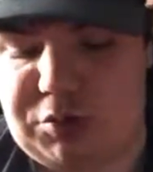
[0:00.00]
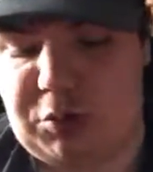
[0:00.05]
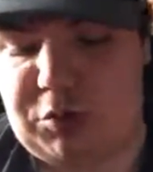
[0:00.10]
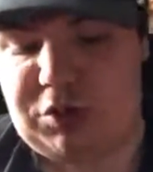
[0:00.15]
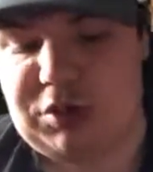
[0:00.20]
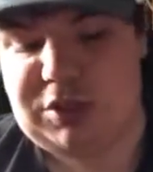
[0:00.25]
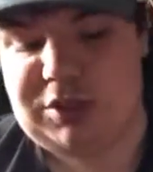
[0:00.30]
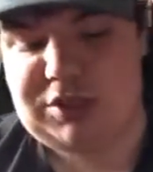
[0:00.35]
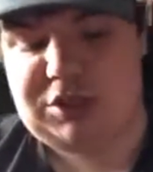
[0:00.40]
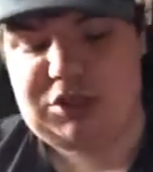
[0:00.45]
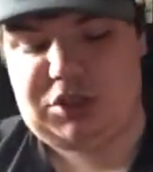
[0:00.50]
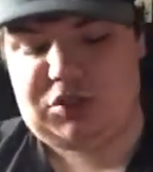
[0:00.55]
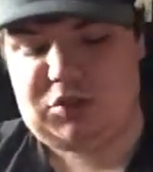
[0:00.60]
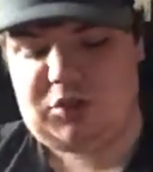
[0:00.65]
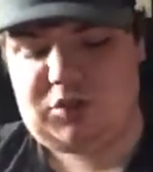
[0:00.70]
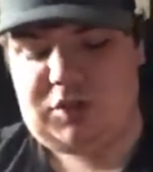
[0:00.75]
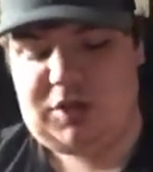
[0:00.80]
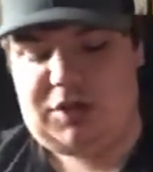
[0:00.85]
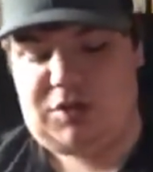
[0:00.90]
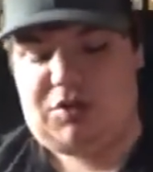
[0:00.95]
what I
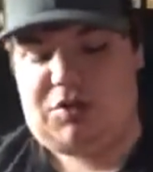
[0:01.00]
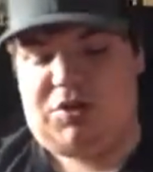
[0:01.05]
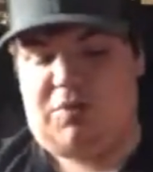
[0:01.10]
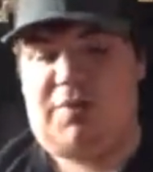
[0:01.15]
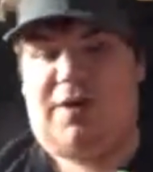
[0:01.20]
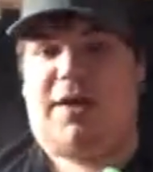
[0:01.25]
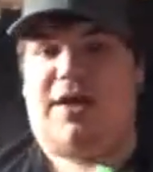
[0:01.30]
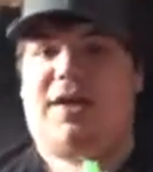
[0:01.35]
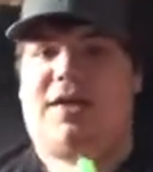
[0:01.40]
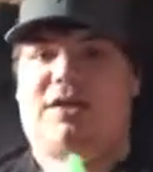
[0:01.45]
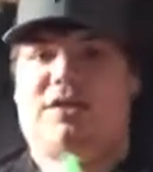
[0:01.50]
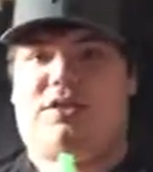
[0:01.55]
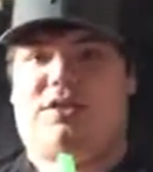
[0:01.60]
just read on the back.